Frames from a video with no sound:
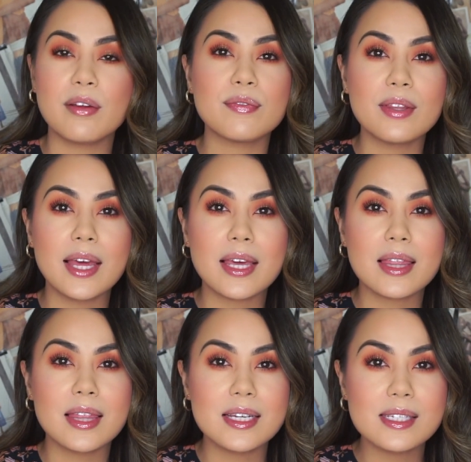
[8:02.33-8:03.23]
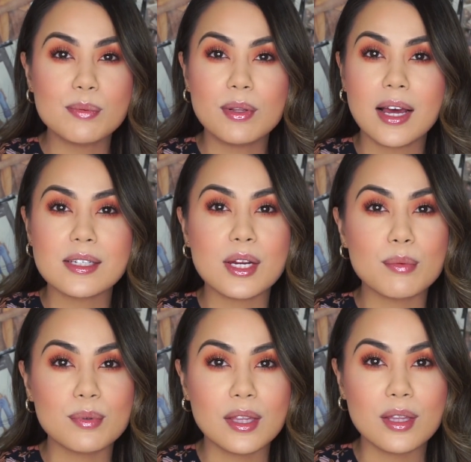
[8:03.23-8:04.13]
I feel like this will last
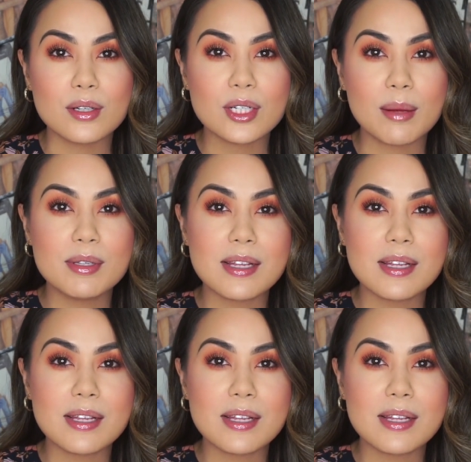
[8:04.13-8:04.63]
a really long time.